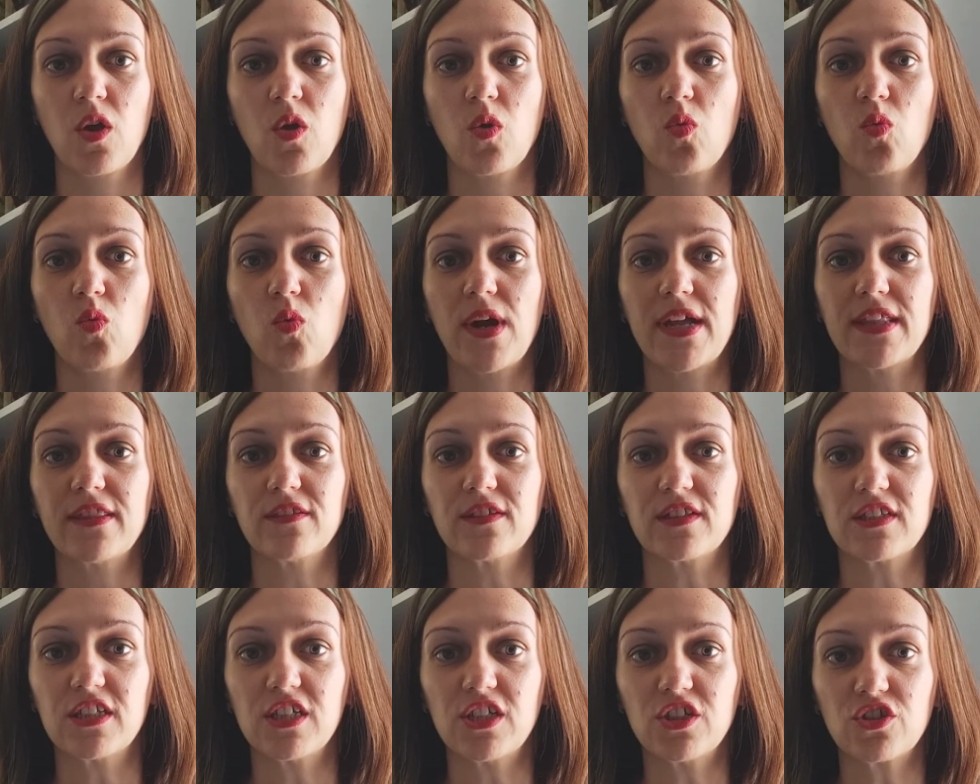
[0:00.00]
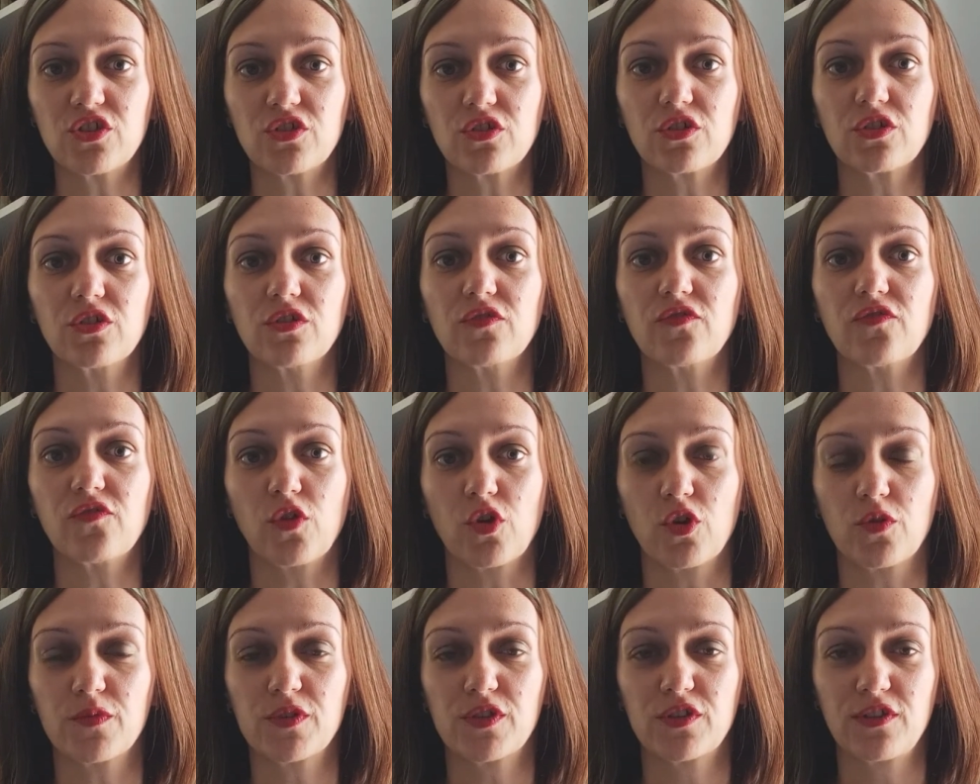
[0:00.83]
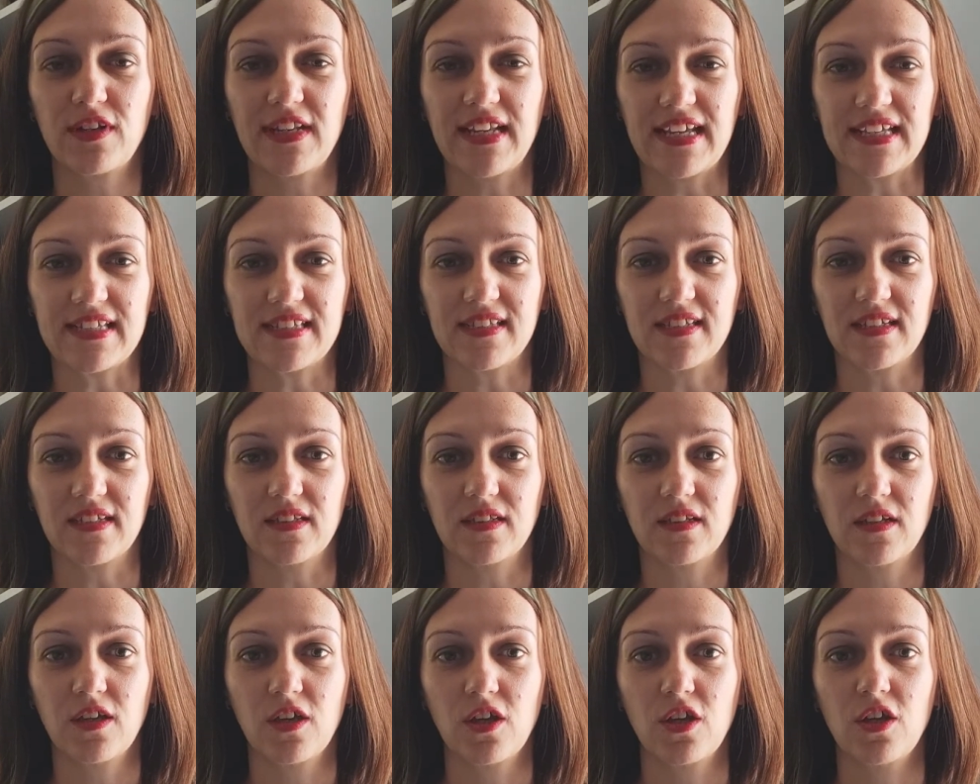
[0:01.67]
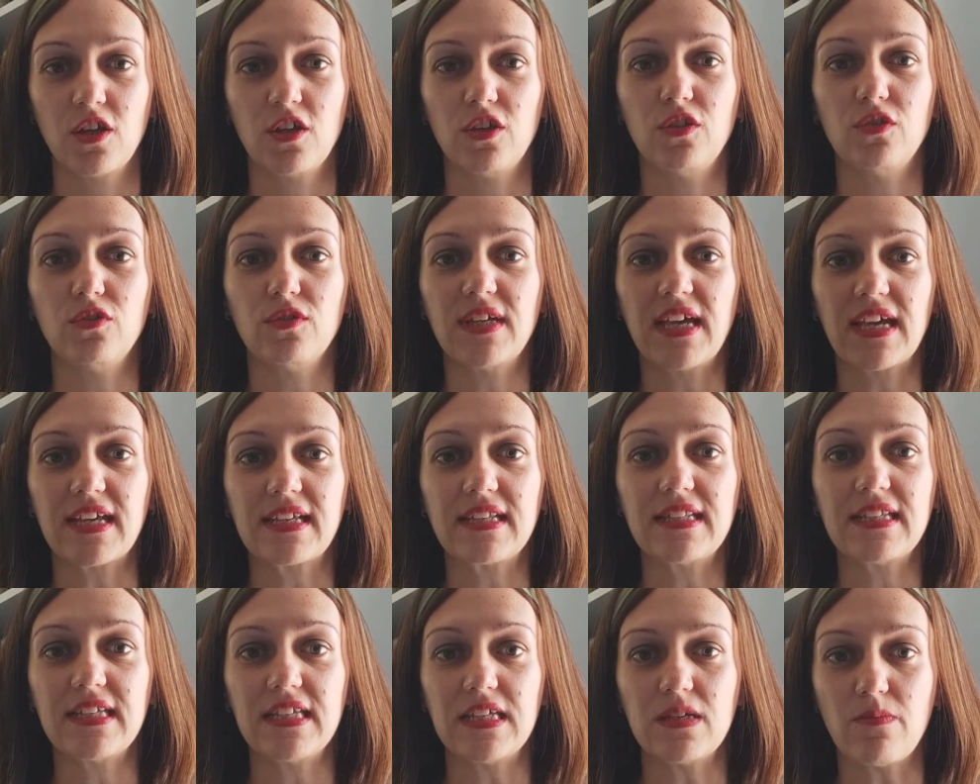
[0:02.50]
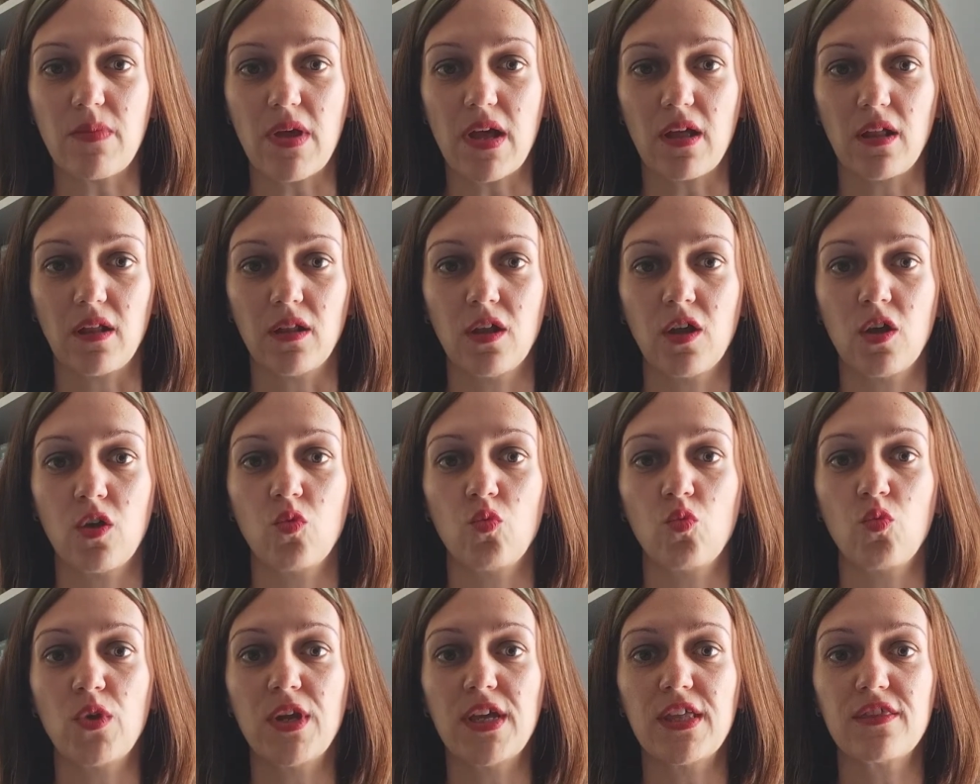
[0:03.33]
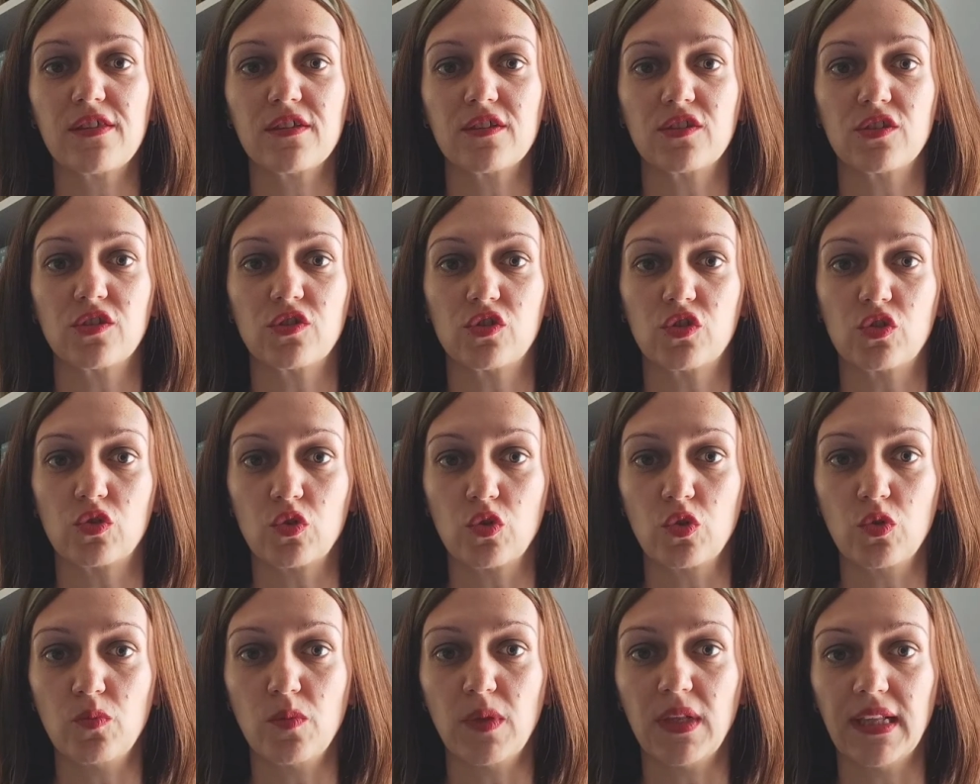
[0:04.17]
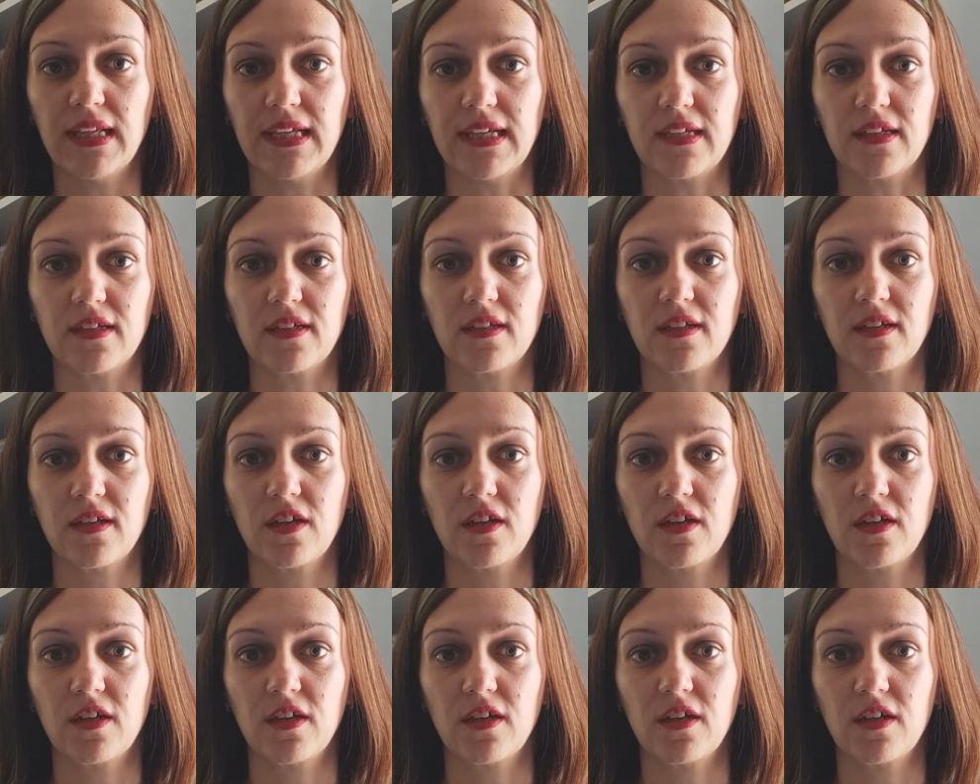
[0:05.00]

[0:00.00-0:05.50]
When the teacher confirms the lesson, you get an email with the Zoom link.